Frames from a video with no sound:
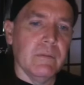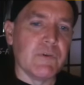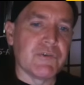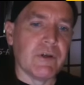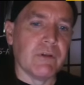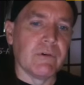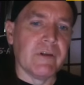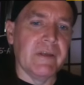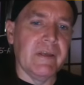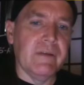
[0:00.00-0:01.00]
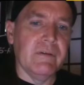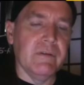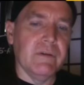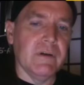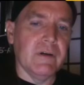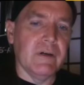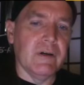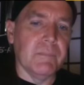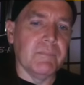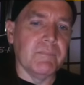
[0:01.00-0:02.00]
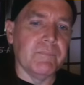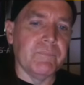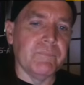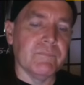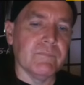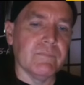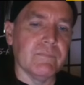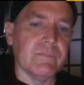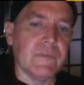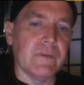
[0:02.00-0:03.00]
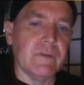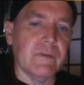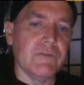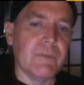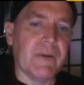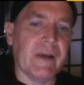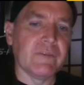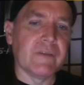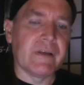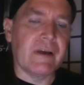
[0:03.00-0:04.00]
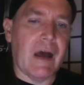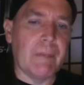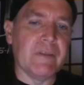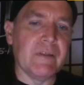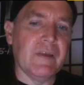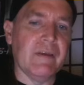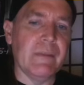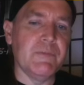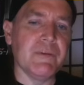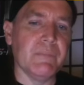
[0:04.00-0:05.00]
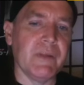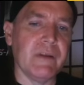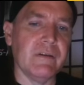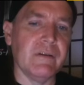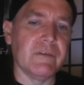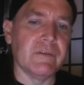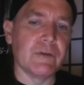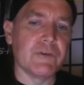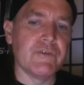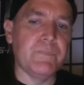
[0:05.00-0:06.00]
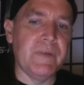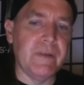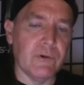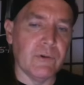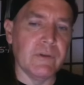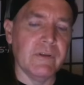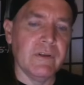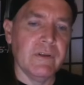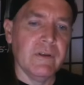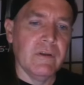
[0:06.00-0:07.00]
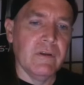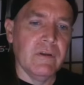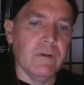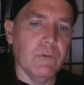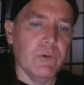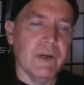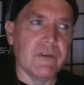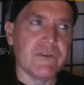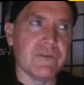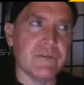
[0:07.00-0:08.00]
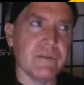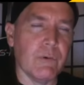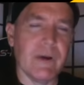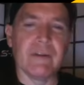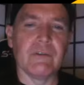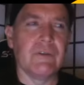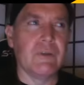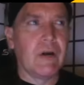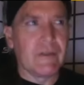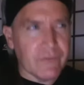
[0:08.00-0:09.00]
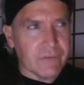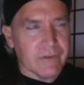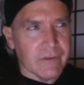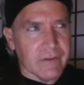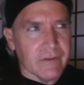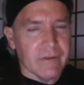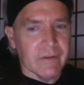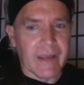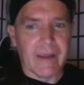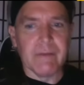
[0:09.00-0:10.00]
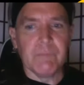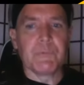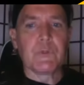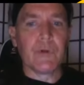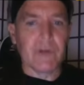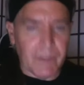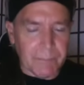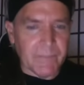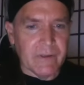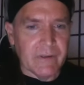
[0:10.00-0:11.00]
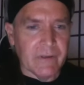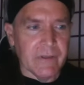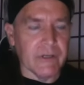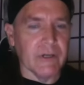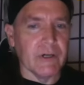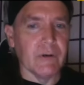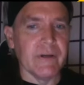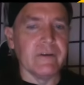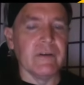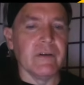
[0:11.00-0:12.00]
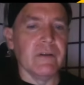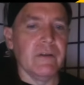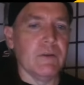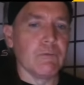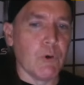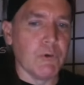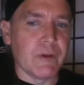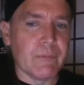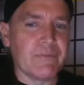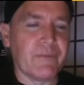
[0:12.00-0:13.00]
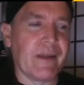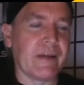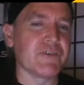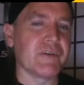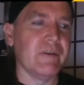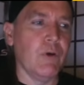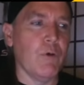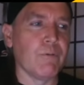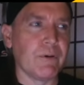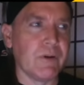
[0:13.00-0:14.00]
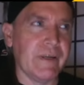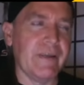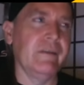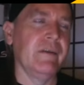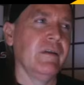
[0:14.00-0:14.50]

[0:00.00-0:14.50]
Michelle Ray, um, she passed a copy of the tape she made to Der Spiegel, which went nuts and blew it up. You know, and uh, the Rote Army faction overnight